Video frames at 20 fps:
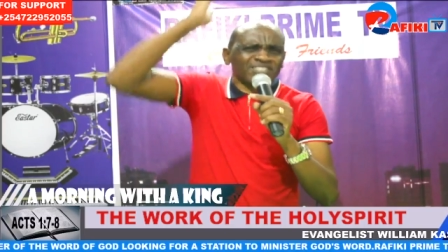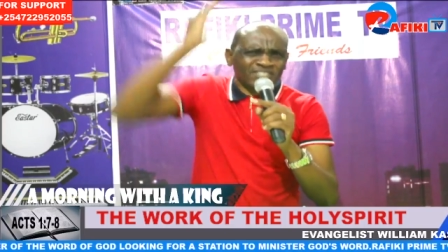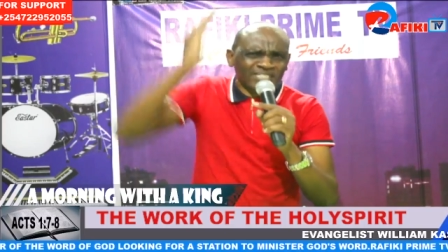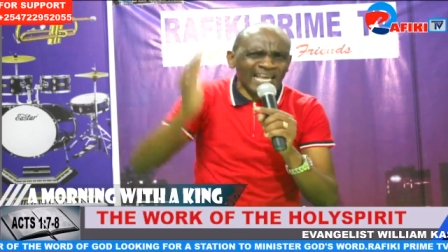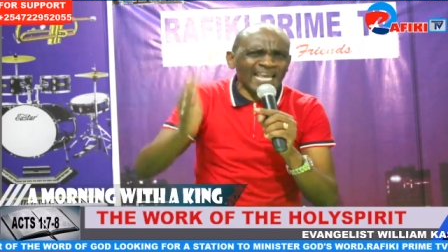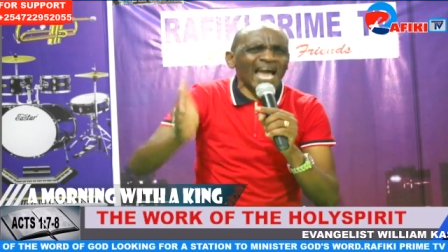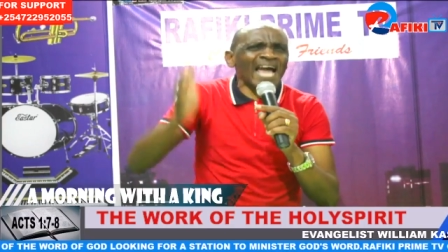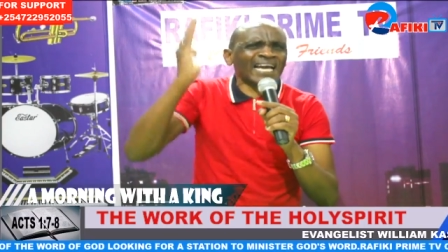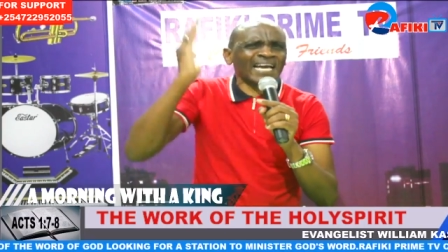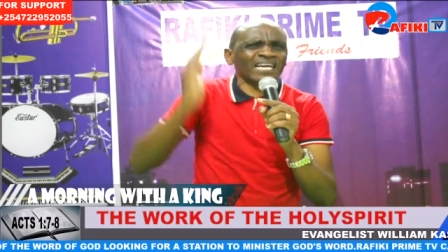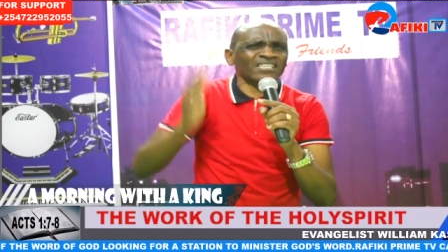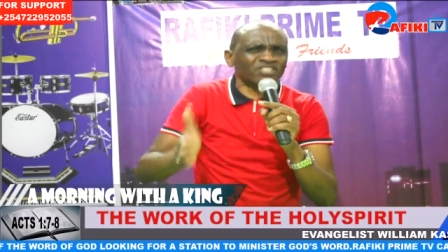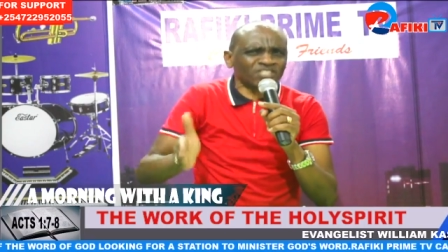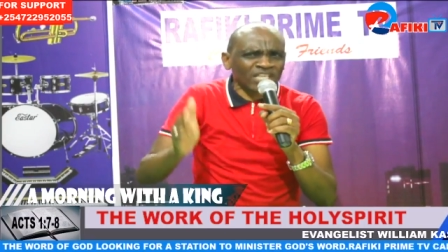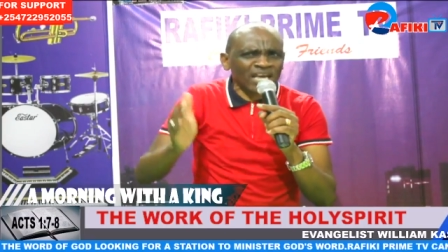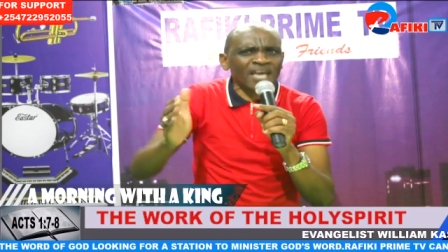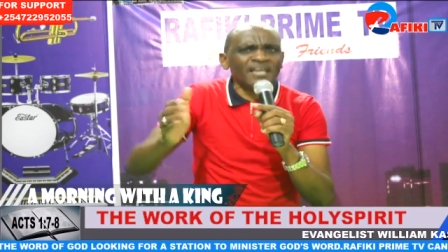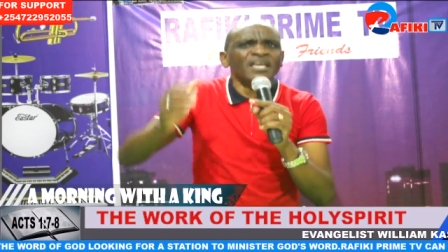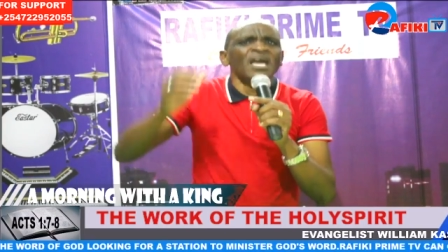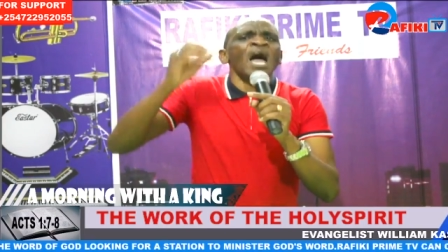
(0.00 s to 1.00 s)
I can say
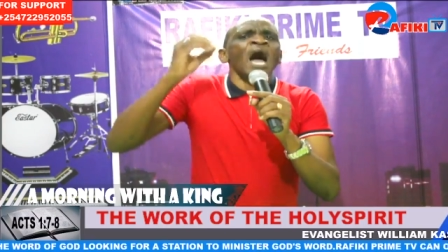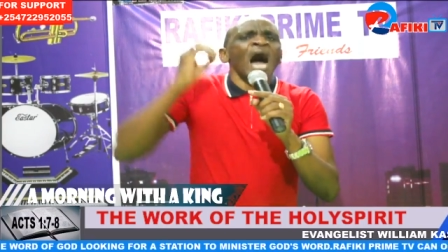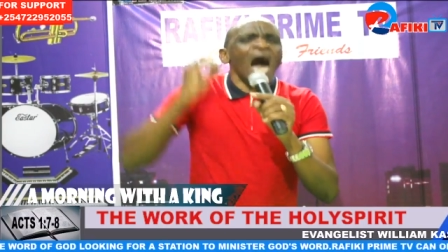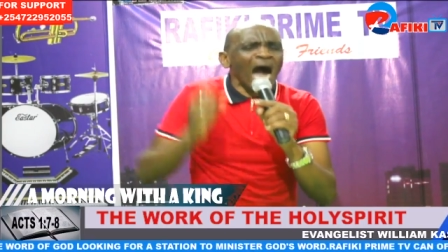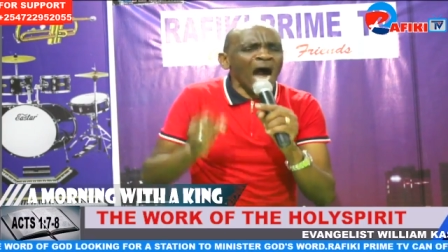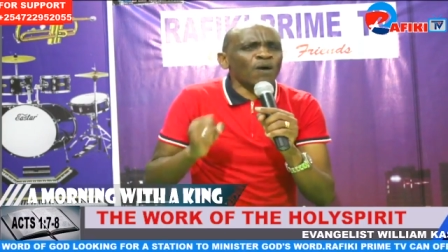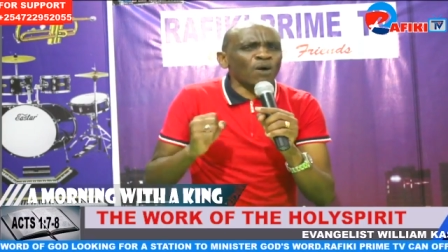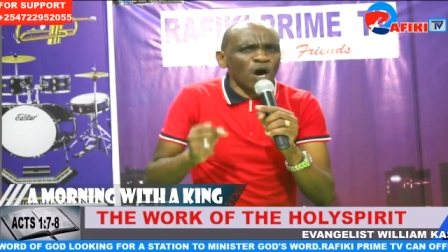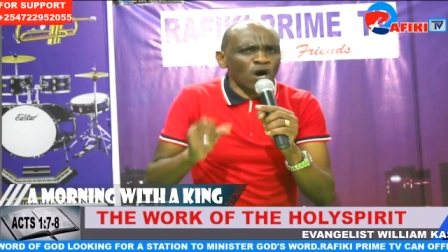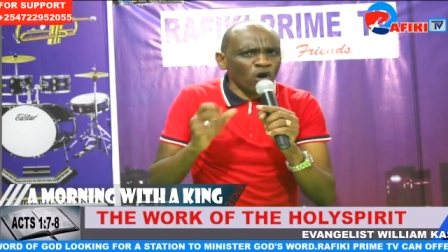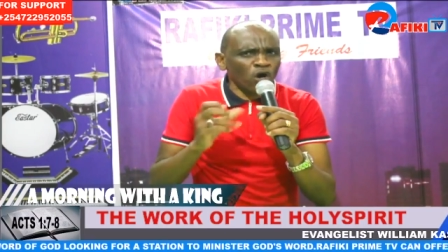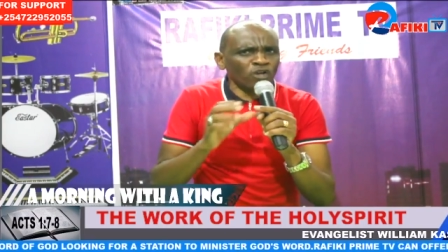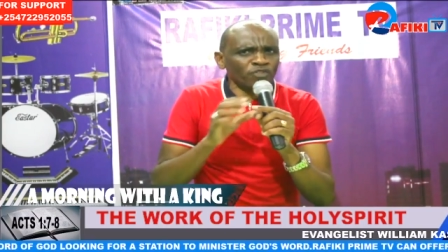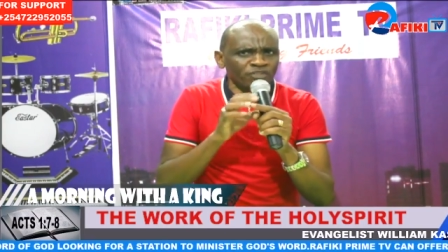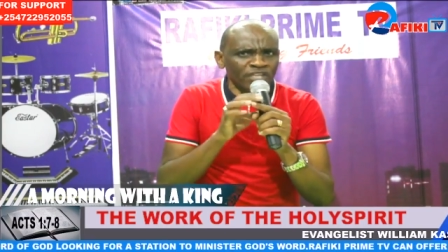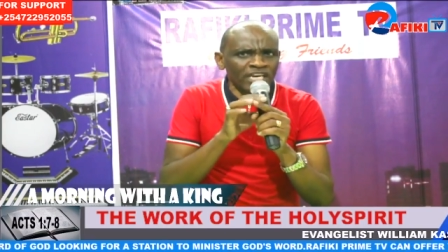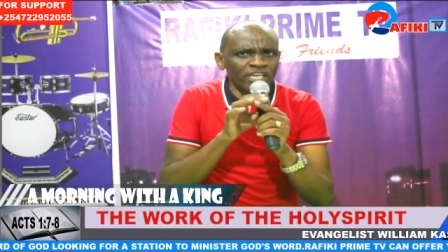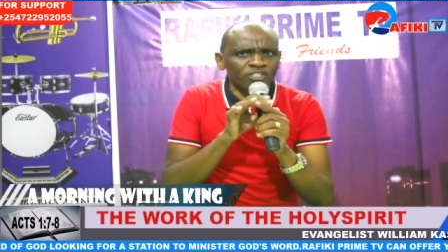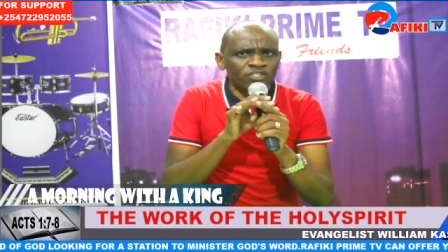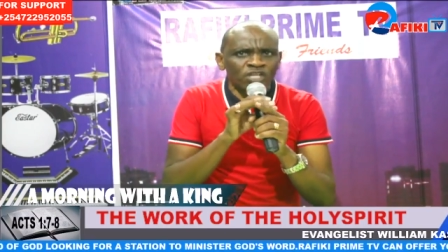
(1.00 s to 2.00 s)
our own
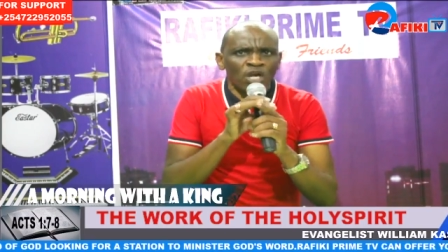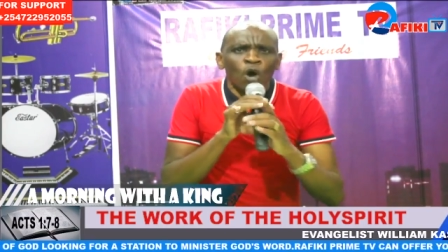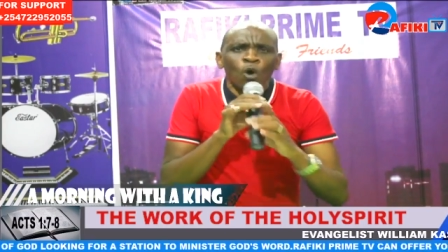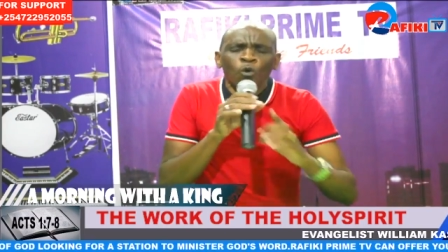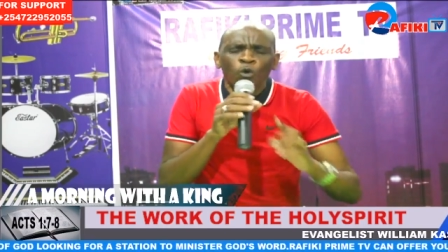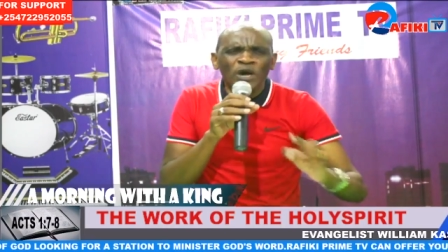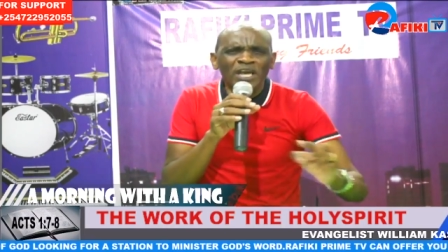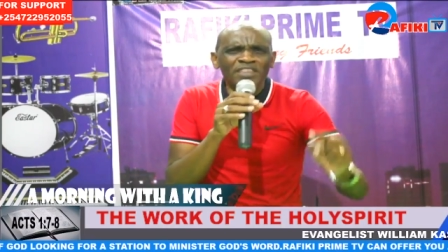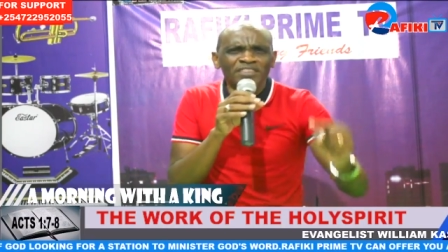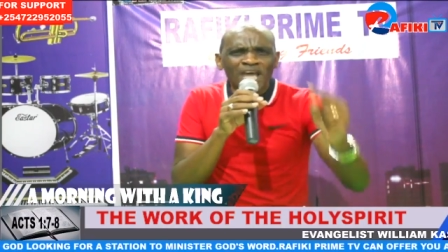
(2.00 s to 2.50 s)
things without